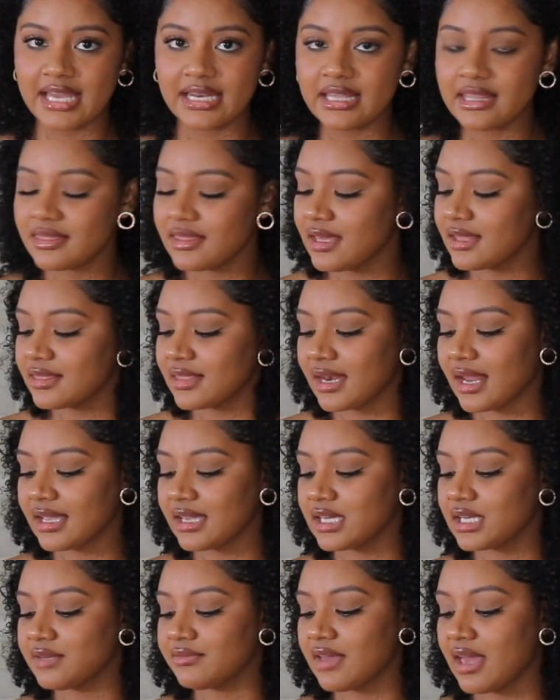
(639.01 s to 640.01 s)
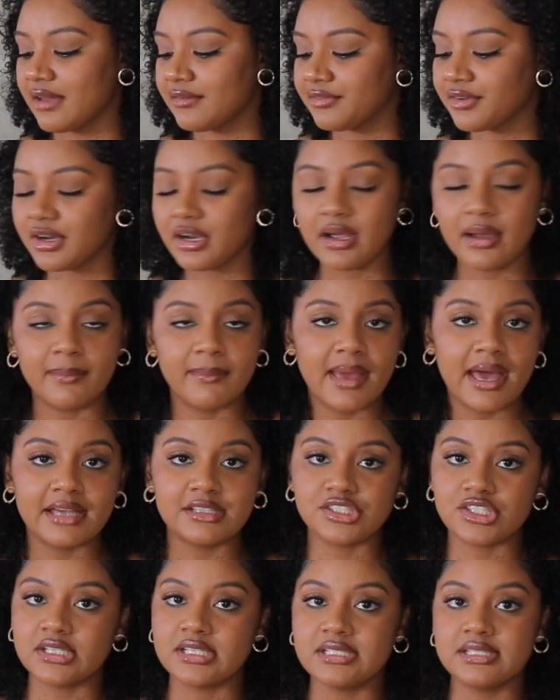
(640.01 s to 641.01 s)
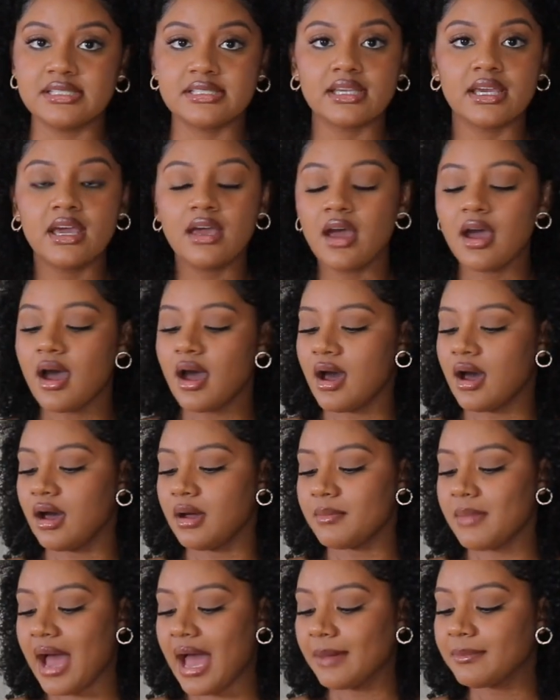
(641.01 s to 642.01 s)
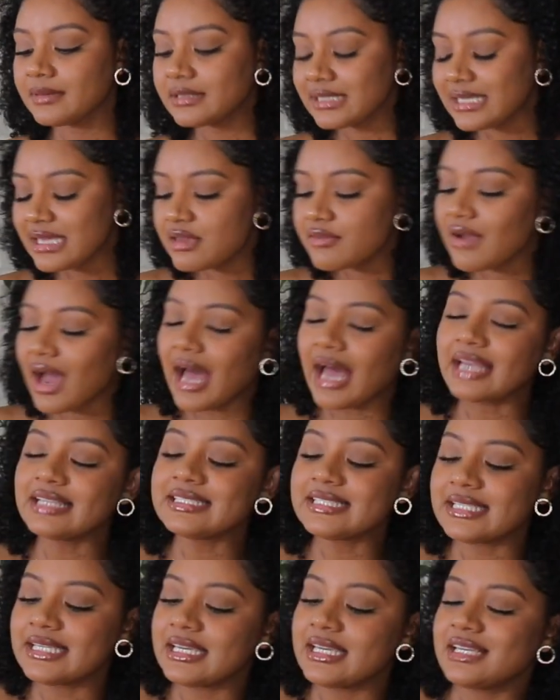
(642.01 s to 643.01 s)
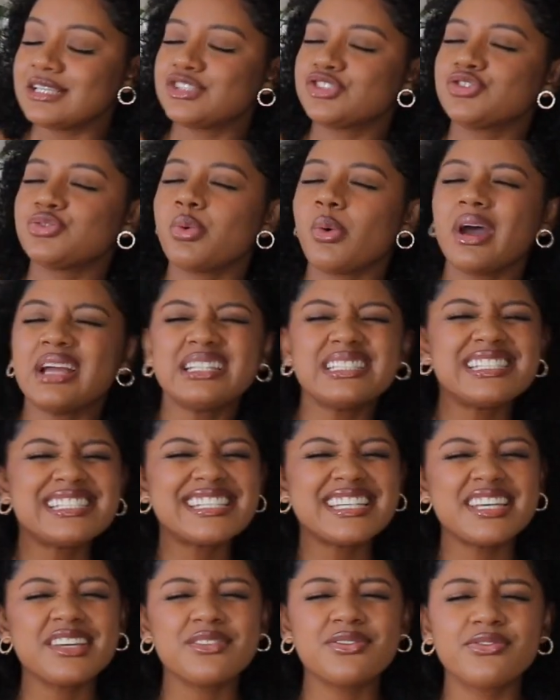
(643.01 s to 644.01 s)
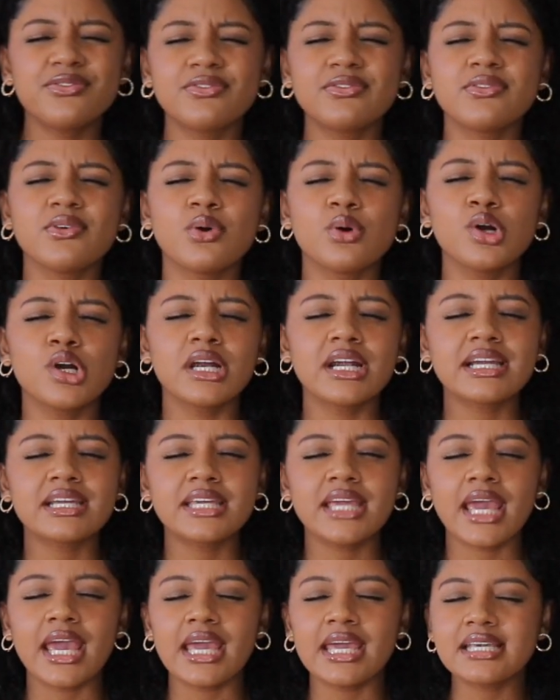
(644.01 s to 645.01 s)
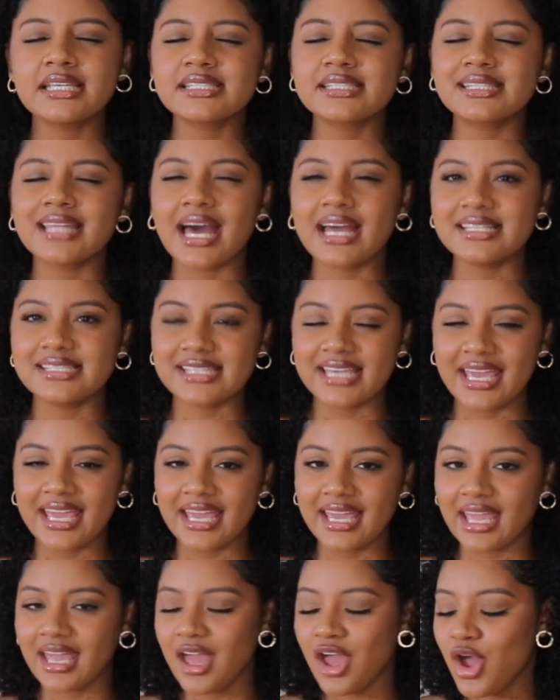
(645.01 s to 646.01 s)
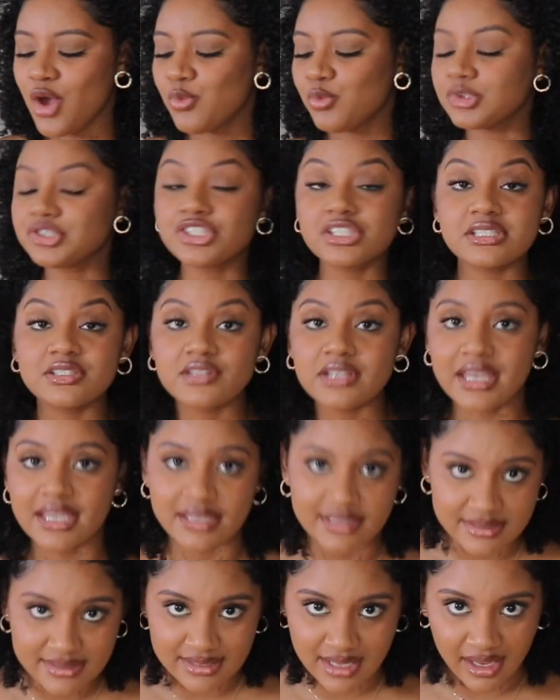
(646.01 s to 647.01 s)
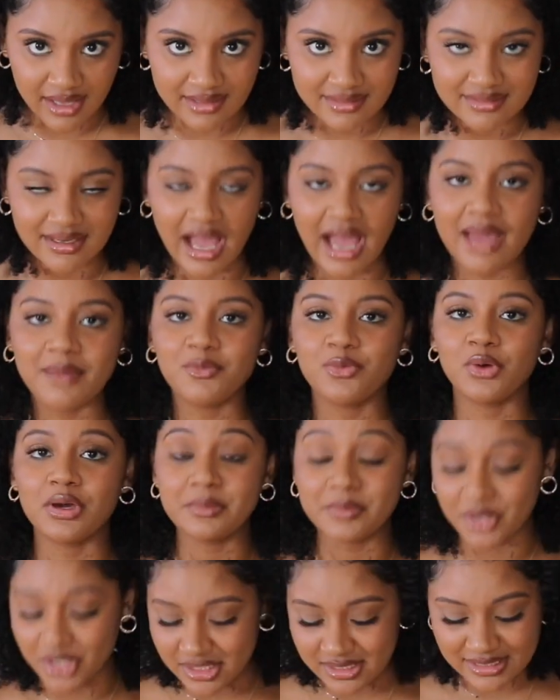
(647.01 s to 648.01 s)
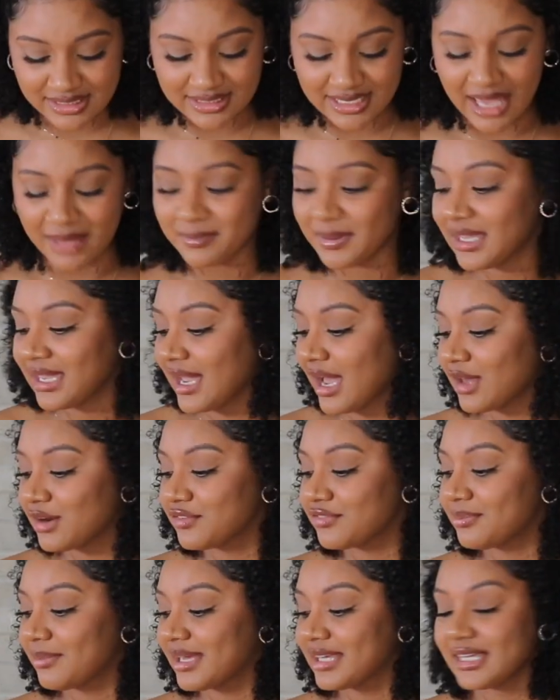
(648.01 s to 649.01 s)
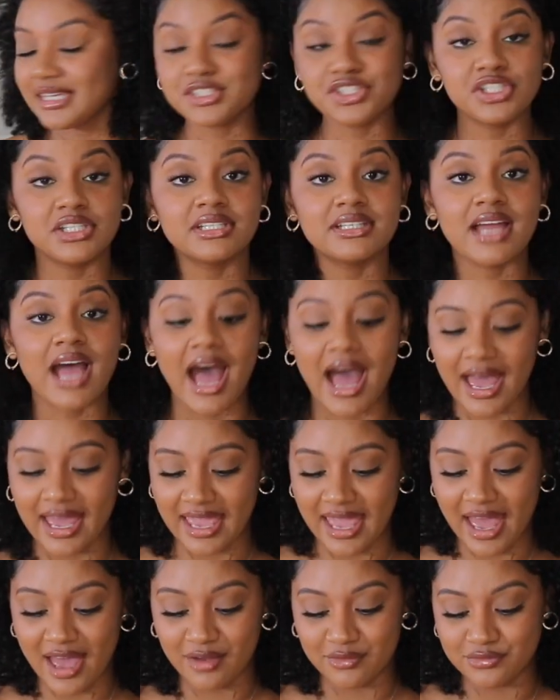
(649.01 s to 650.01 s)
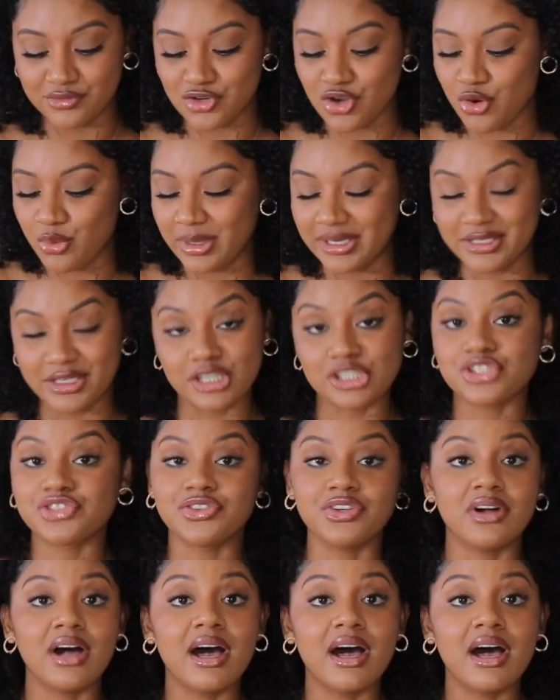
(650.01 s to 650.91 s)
anything that I could have ever imagined. I believe I did 24 cakes that day, which is insane. I'm one person, I bake out of my kitchen, I have no industrial